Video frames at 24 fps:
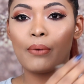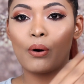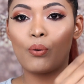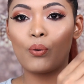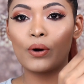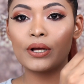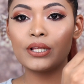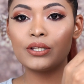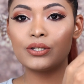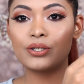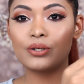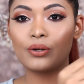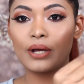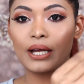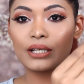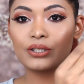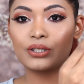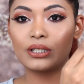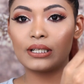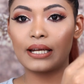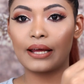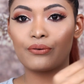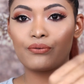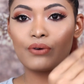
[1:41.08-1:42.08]
But once you
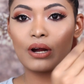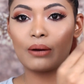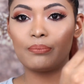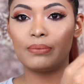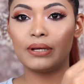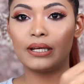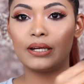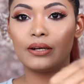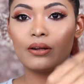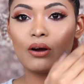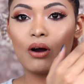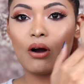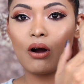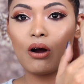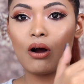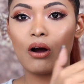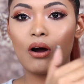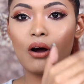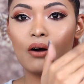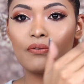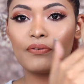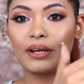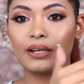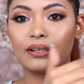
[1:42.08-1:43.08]
actually like rub it
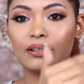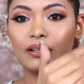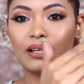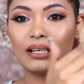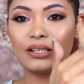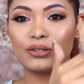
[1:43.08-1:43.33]
off and